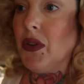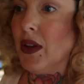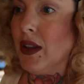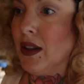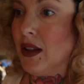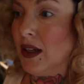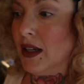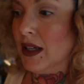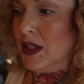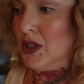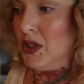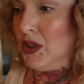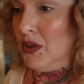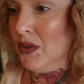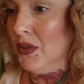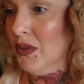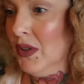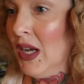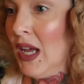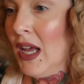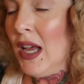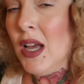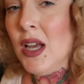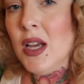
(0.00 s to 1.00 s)
thing that I do
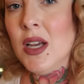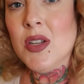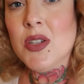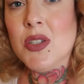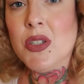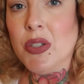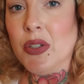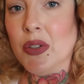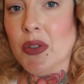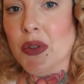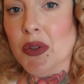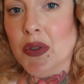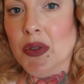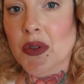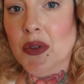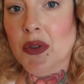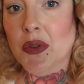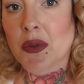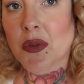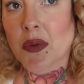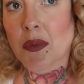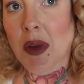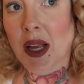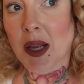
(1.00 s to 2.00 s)

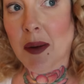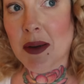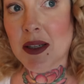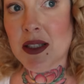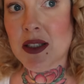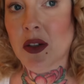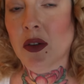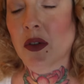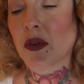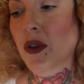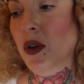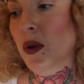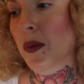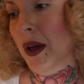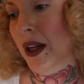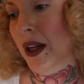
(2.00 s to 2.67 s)
to make myself feel